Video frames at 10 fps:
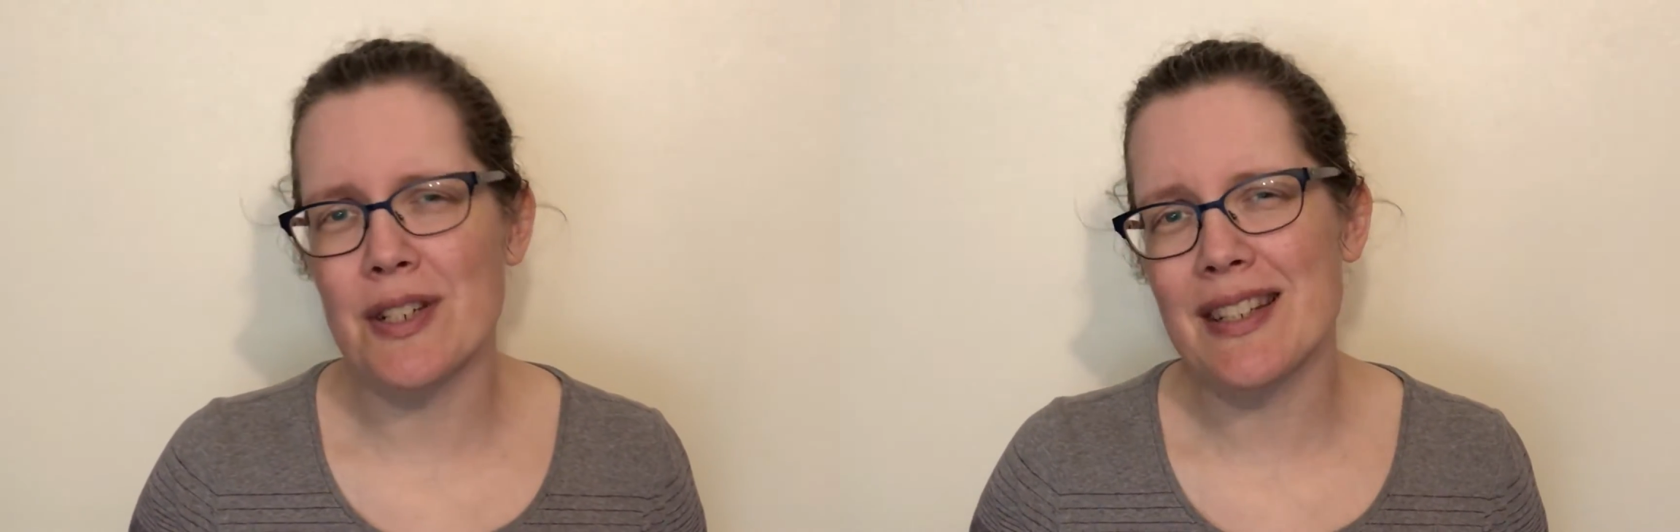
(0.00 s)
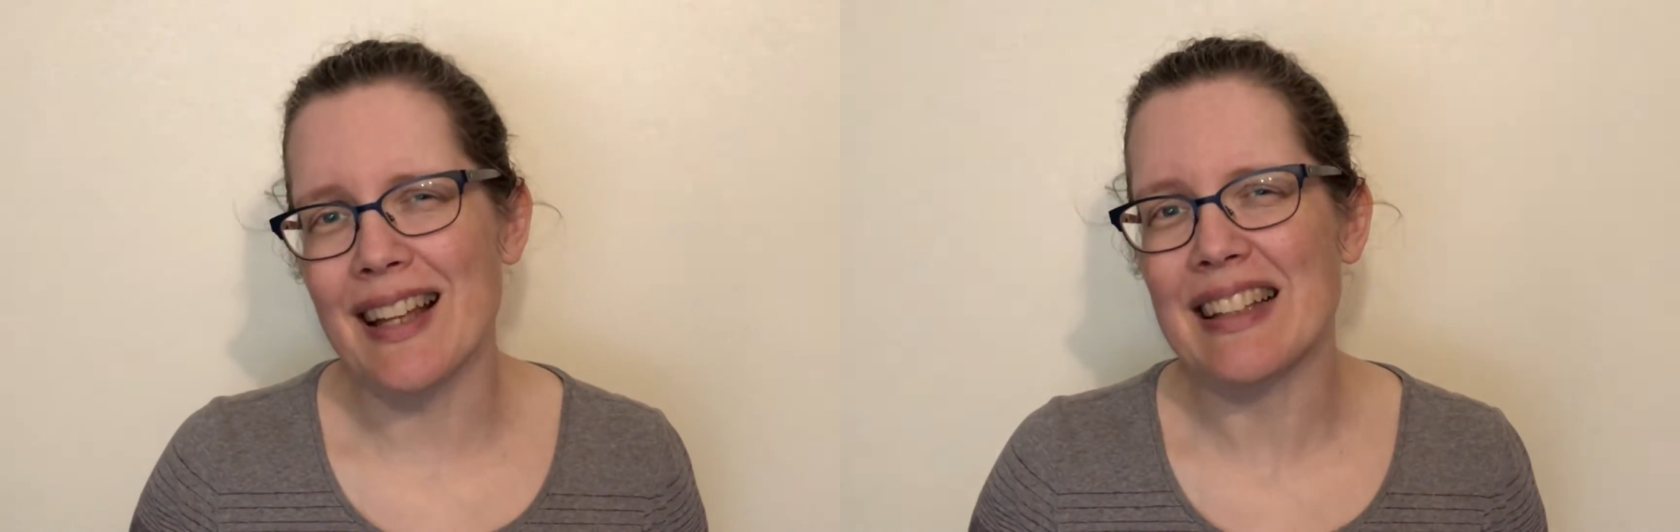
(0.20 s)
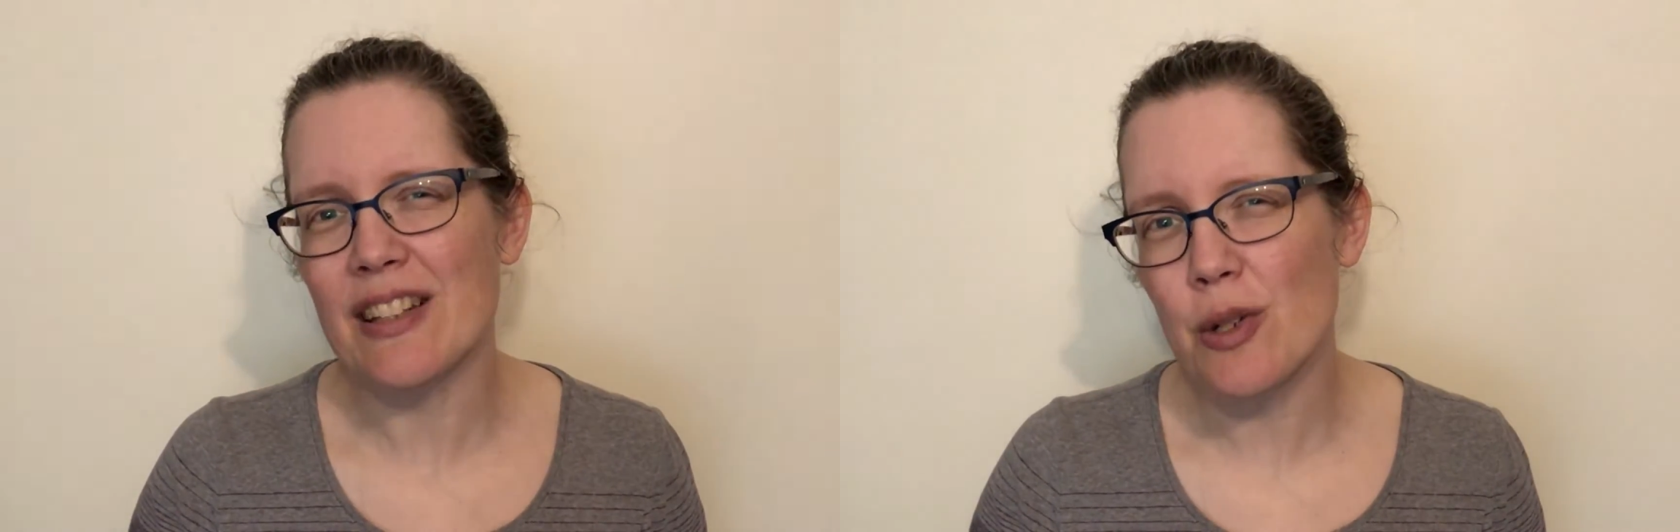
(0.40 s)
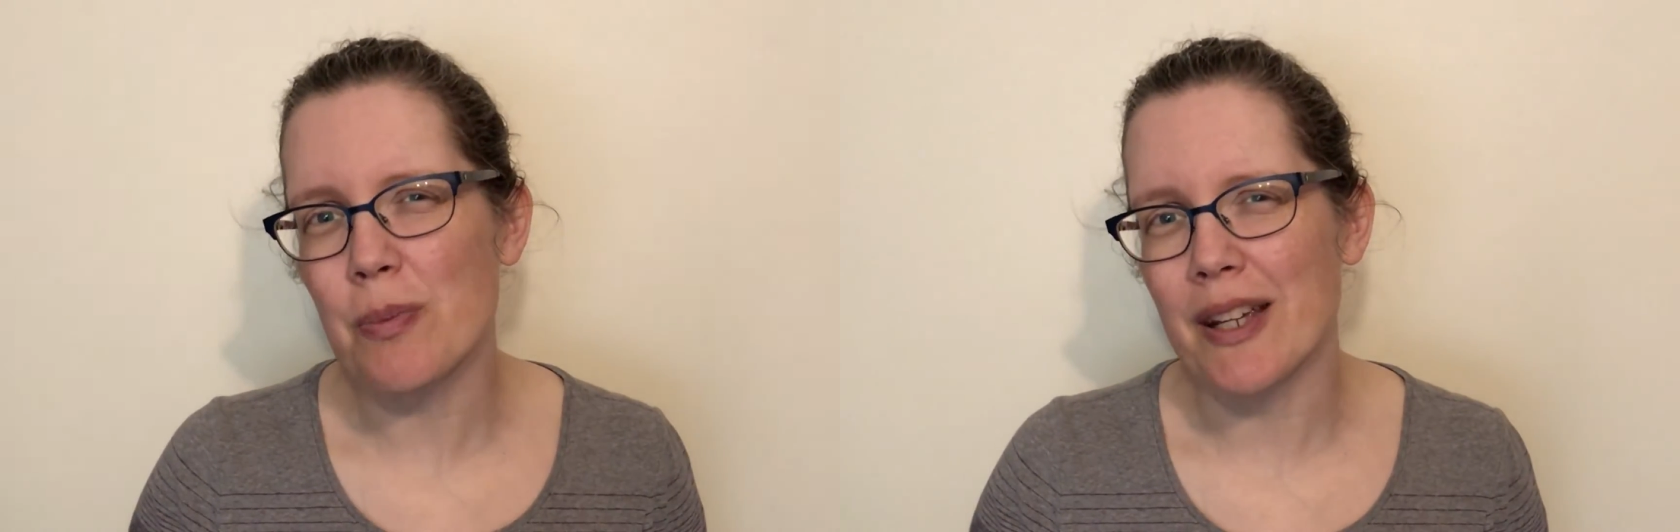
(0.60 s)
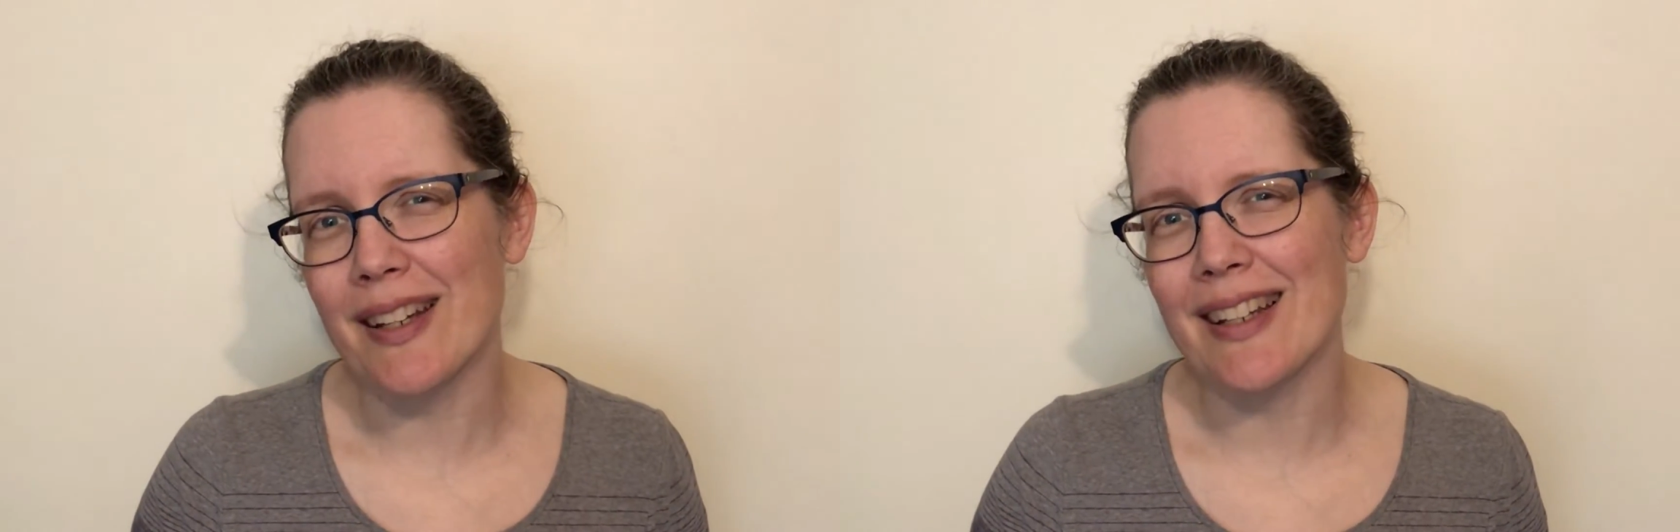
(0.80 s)
just that little
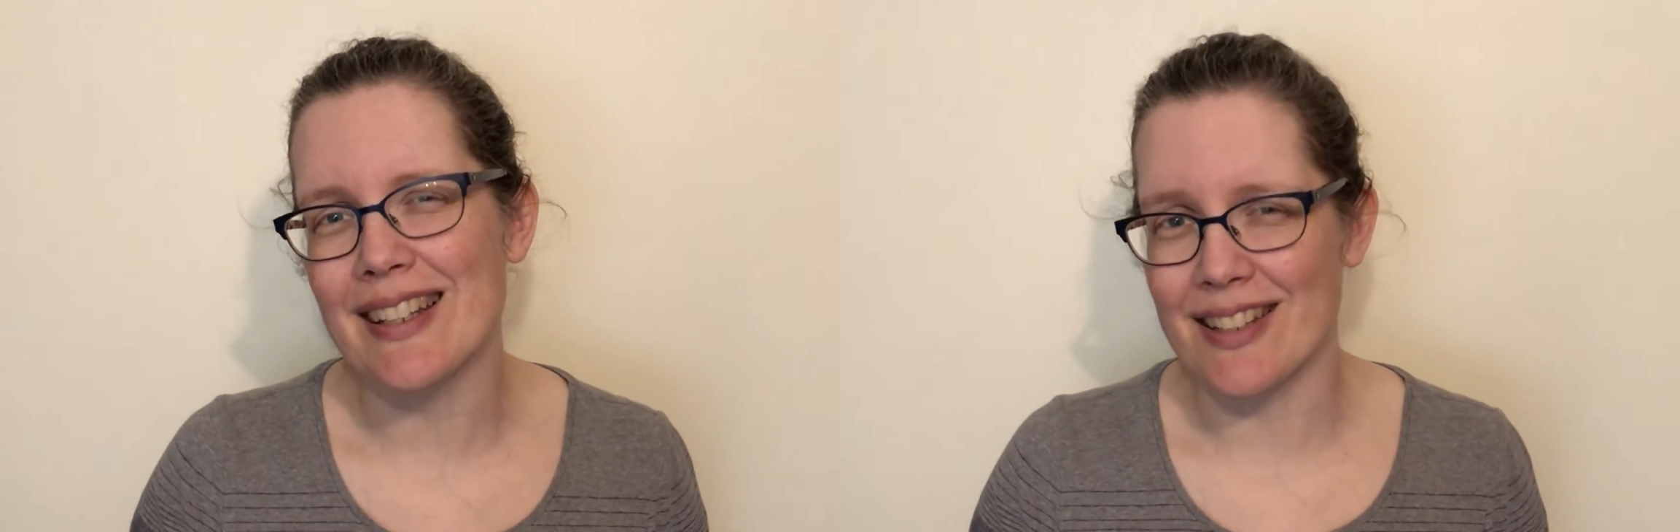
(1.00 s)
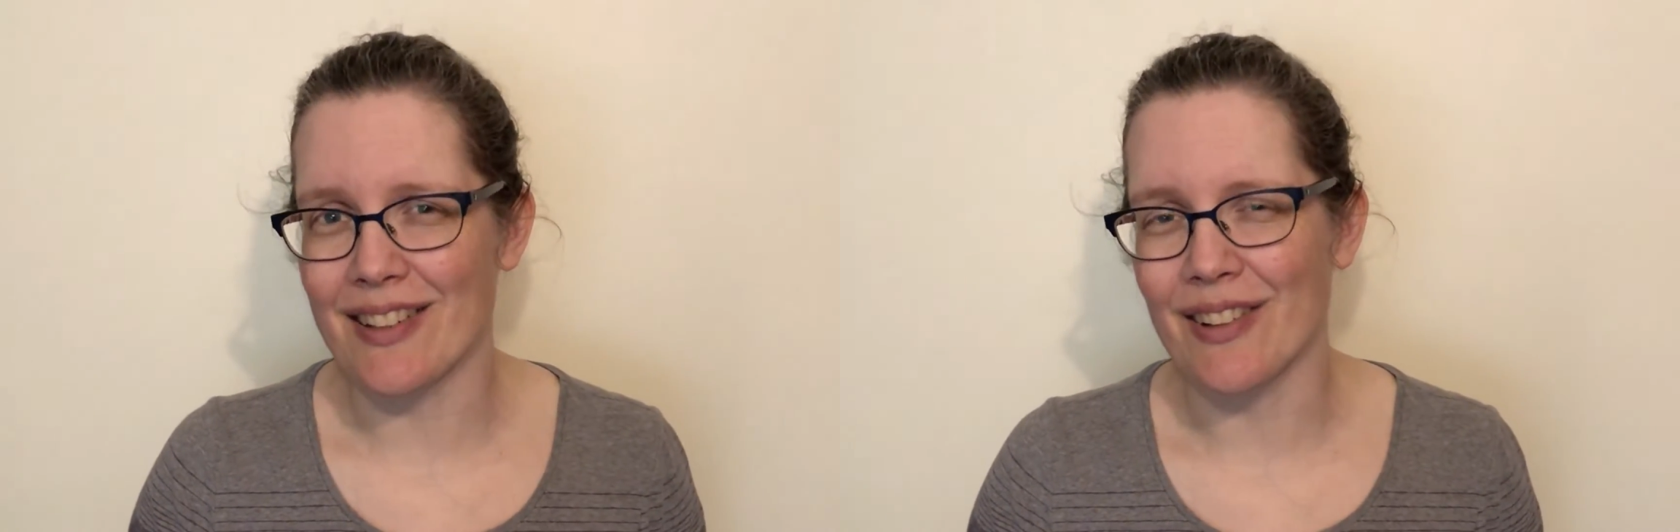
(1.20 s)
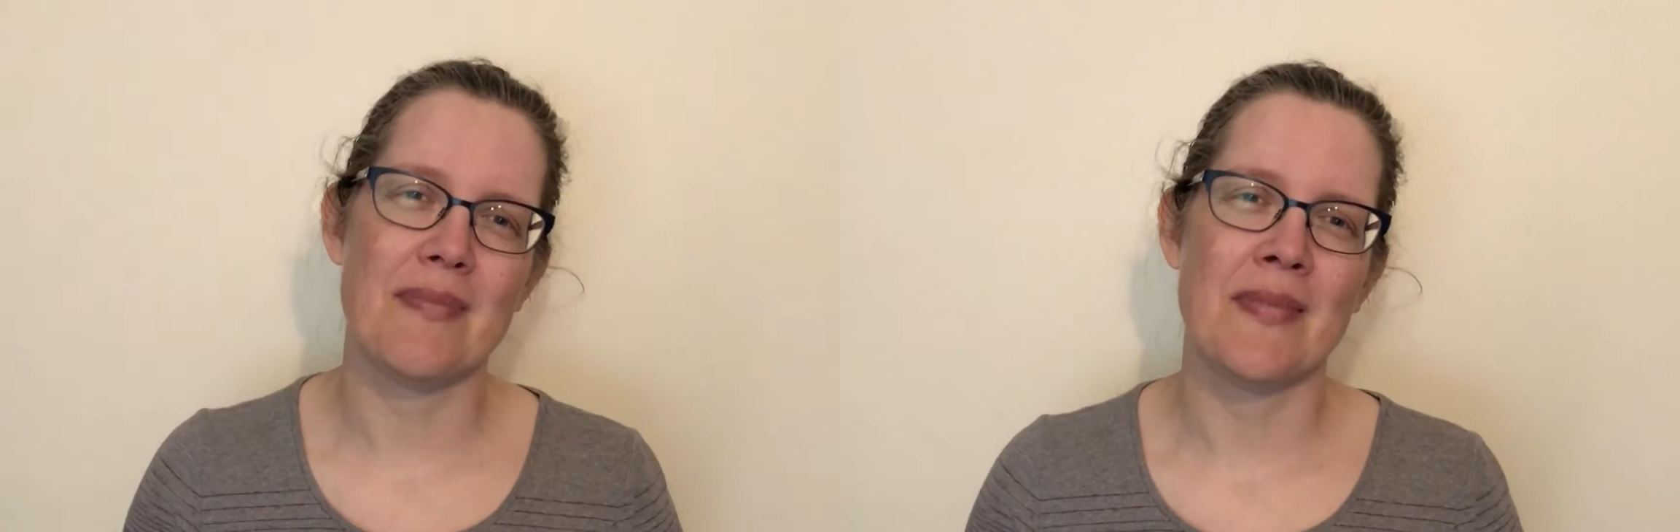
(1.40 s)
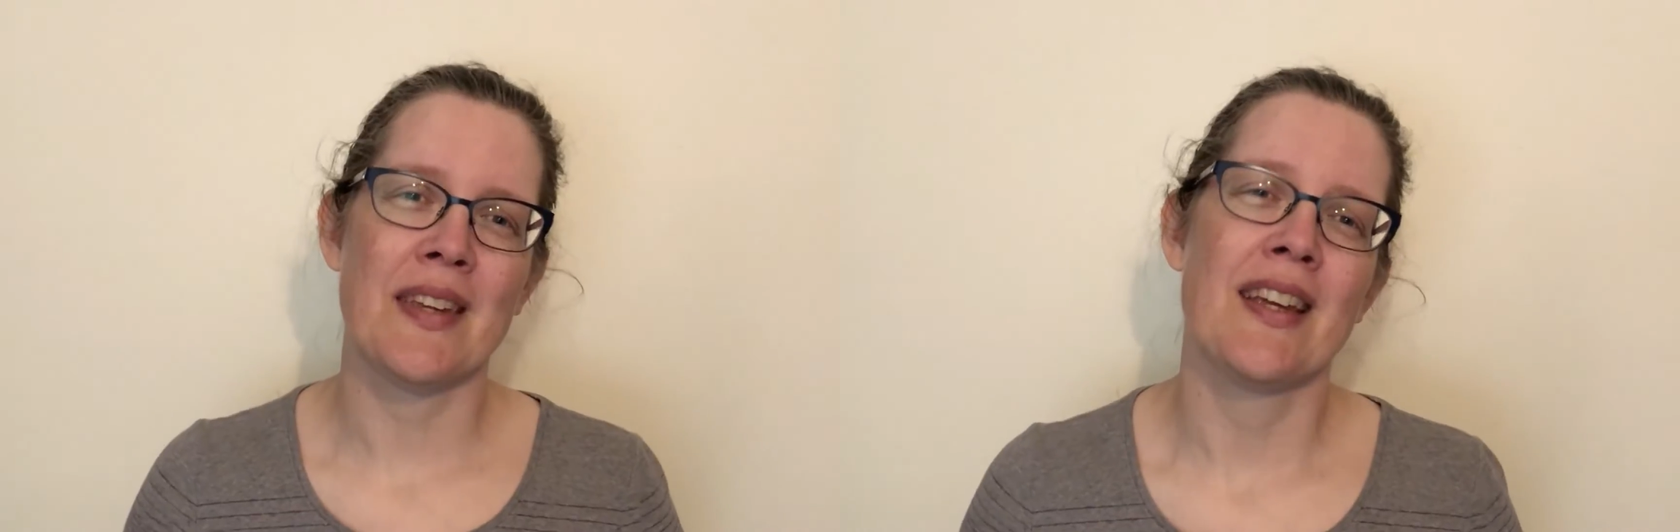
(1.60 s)
bit easier.